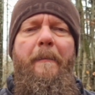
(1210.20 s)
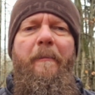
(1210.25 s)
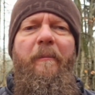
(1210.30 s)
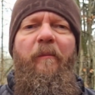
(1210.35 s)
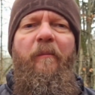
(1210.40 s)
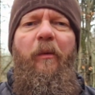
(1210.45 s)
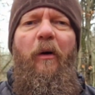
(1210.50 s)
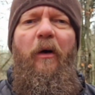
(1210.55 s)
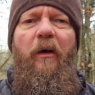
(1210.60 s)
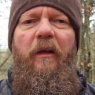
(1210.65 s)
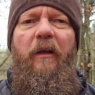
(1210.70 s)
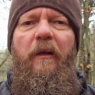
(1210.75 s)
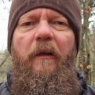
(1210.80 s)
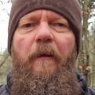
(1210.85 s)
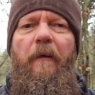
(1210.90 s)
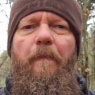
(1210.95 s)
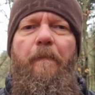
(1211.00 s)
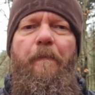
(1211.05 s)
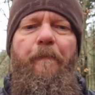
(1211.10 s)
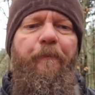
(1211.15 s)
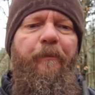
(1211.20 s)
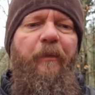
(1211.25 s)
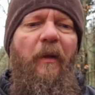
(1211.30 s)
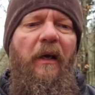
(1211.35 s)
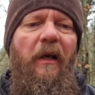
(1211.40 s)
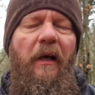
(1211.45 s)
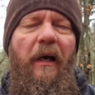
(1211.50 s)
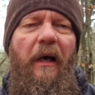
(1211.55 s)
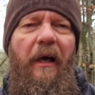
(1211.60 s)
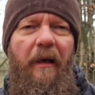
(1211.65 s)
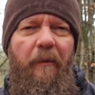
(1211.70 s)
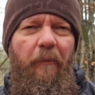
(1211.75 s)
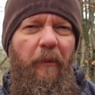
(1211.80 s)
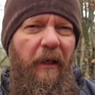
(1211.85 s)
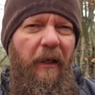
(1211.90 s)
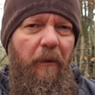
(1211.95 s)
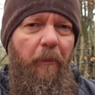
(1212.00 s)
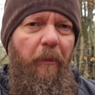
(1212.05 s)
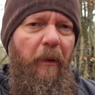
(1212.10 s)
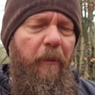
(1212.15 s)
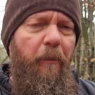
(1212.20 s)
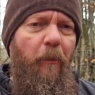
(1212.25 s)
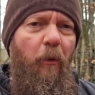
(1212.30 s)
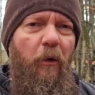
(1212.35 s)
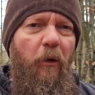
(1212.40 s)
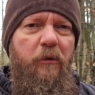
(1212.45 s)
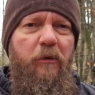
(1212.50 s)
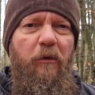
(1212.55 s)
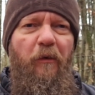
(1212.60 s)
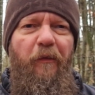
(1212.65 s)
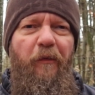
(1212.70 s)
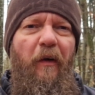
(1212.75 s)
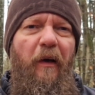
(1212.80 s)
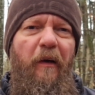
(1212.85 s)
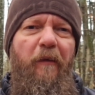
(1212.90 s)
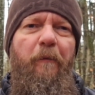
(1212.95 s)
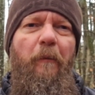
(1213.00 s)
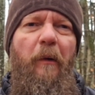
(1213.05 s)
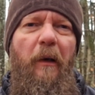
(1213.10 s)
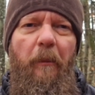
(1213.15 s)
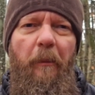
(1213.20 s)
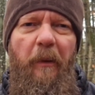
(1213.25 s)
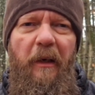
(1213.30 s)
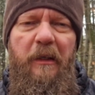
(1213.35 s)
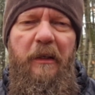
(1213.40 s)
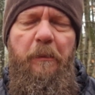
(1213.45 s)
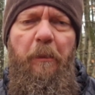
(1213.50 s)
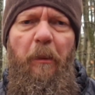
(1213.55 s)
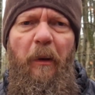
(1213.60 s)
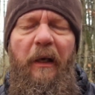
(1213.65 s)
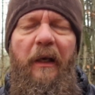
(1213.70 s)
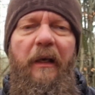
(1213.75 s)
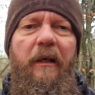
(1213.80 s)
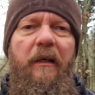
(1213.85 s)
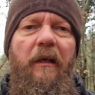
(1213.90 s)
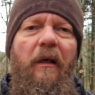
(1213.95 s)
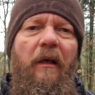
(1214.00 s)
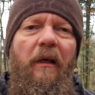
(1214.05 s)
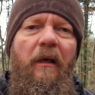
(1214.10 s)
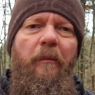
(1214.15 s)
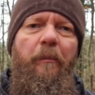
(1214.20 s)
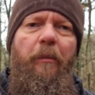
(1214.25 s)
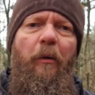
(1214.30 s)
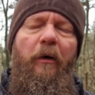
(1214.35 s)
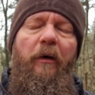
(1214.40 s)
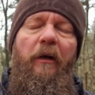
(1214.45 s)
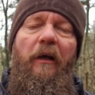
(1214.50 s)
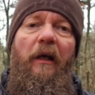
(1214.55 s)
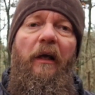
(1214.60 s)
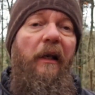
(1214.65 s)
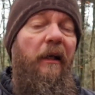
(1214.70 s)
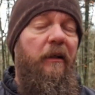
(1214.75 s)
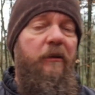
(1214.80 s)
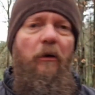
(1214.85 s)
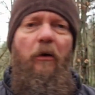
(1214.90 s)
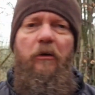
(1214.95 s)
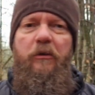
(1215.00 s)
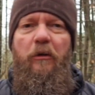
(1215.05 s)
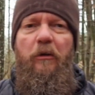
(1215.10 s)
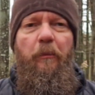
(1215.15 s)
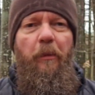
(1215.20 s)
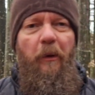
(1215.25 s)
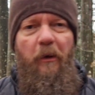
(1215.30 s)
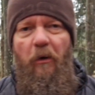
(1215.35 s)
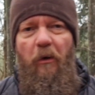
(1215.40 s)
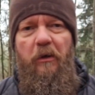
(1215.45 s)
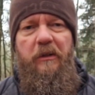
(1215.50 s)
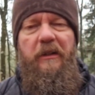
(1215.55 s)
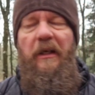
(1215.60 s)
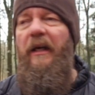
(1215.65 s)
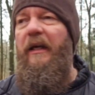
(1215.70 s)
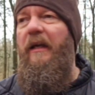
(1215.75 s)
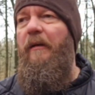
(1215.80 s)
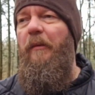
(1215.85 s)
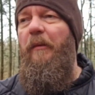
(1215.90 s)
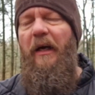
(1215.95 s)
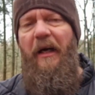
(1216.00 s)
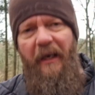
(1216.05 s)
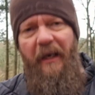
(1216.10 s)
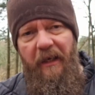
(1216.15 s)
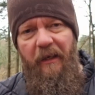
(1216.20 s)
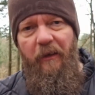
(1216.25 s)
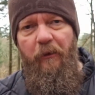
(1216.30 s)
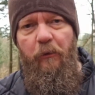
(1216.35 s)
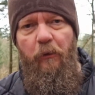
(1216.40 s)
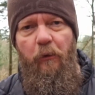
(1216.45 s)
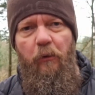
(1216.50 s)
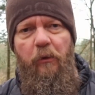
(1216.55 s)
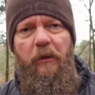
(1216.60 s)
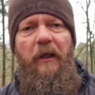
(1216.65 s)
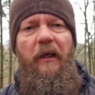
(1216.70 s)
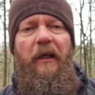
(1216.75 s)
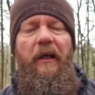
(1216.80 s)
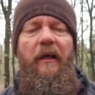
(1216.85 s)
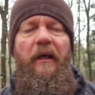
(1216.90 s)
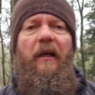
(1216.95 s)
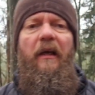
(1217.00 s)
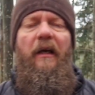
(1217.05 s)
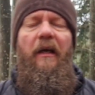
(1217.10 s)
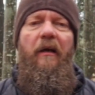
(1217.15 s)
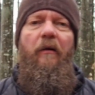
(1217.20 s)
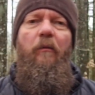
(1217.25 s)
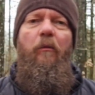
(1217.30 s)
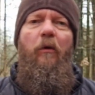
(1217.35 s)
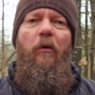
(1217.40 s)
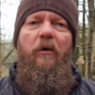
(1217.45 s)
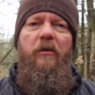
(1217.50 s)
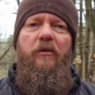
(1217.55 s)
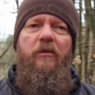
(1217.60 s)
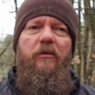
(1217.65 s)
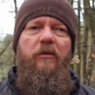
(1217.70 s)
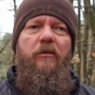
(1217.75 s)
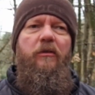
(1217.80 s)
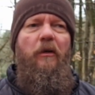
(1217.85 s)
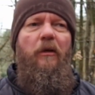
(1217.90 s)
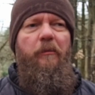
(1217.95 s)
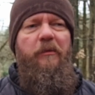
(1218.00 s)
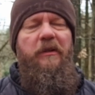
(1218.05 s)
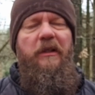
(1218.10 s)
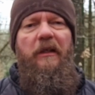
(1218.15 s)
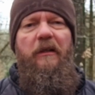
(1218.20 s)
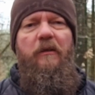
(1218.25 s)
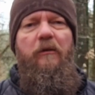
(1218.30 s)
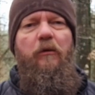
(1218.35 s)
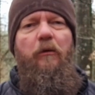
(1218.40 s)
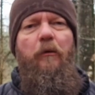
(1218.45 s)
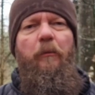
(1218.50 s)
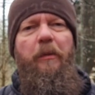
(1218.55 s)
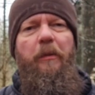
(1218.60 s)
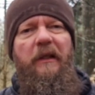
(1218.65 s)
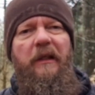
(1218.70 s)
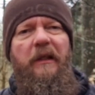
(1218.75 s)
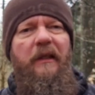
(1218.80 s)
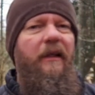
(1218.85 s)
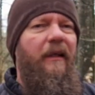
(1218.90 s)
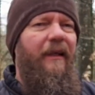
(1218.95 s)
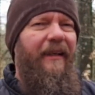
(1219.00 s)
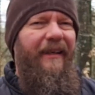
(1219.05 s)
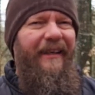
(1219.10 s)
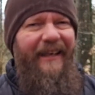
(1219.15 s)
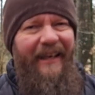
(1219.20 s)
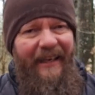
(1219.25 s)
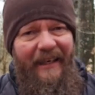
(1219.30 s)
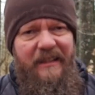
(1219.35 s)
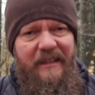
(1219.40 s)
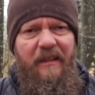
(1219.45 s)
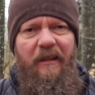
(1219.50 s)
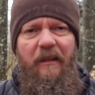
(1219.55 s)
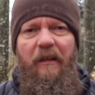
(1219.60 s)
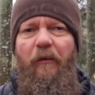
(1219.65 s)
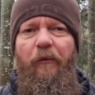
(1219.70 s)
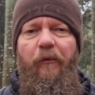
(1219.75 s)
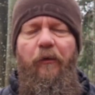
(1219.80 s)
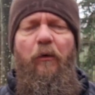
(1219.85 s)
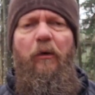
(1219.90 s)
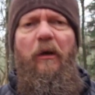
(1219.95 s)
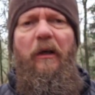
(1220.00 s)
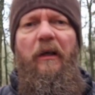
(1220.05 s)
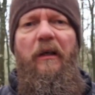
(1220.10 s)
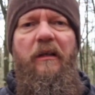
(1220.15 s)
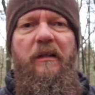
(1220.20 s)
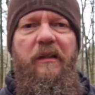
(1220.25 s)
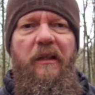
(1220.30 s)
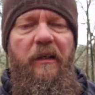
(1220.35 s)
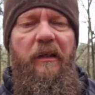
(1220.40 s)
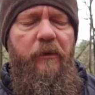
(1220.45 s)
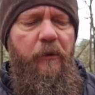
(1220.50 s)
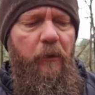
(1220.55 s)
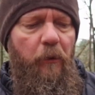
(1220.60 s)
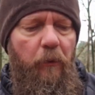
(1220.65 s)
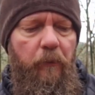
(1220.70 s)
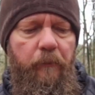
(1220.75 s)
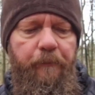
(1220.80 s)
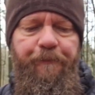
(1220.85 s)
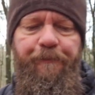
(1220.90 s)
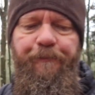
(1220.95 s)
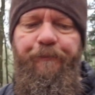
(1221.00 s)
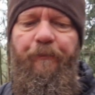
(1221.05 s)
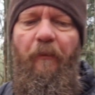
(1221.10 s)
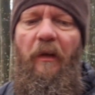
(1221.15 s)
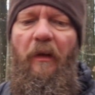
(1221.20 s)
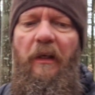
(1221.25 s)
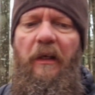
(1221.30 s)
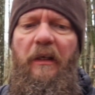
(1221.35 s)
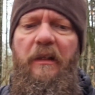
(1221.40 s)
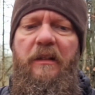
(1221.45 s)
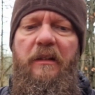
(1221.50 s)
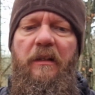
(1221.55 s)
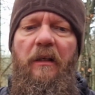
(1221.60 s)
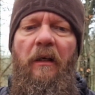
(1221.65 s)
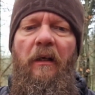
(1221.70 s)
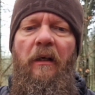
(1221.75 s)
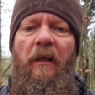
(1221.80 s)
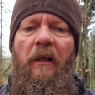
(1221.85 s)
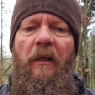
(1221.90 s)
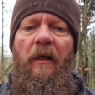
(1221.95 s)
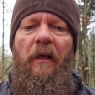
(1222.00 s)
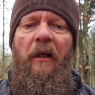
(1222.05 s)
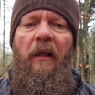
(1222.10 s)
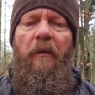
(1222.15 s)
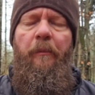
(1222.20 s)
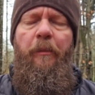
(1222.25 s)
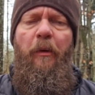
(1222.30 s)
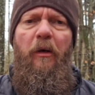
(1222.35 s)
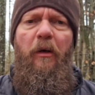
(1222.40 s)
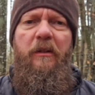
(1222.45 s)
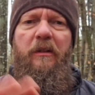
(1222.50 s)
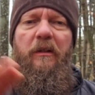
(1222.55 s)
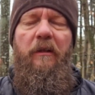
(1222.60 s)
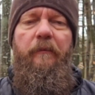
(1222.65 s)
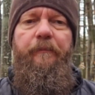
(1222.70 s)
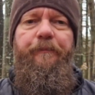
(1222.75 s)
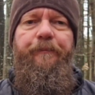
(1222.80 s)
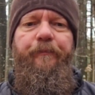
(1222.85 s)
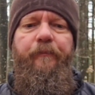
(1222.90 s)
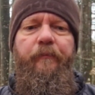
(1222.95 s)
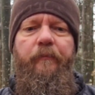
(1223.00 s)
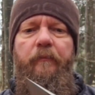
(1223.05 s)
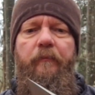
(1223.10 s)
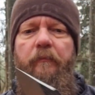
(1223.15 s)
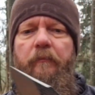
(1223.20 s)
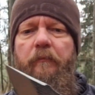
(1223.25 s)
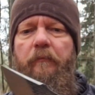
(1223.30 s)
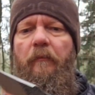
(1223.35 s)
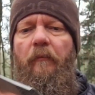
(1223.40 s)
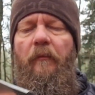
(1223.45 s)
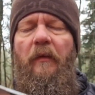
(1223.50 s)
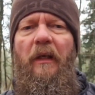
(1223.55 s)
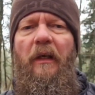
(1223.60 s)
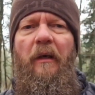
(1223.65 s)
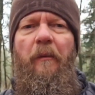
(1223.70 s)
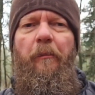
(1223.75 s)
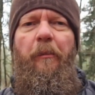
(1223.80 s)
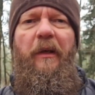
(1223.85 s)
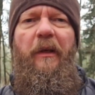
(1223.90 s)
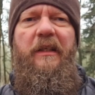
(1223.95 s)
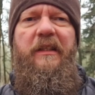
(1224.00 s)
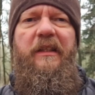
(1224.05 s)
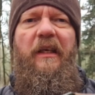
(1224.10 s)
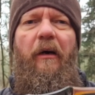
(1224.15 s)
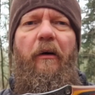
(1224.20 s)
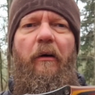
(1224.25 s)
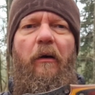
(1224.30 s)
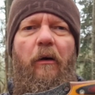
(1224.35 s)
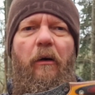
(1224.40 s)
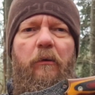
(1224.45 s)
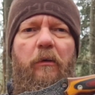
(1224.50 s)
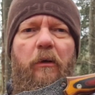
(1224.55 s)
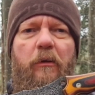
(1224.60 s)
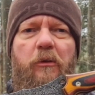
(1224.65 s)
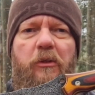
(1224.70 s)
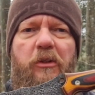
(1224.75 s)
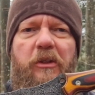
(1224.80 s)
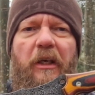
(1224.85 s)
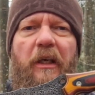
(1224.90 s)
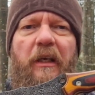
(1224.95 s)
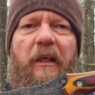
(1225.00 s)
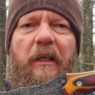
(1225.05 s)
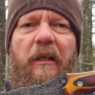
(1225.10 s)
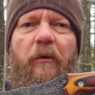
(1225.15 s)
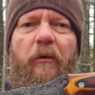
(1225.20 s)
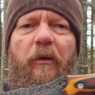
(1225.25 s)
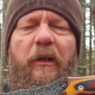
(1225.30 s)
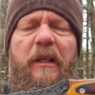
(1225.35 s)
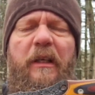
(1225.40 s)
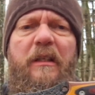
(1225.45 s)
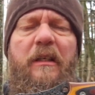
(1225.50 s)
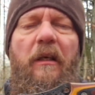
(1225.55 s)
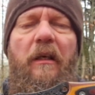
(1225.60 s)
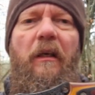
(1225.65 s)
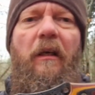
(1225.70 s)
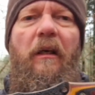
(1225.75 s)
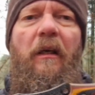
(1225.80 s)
But I am a little bit more to 5mm blade, but that's also because I am a hiking dude and I want something to be light, if you can say so. Yes, but big shout out to Shade Indonesia.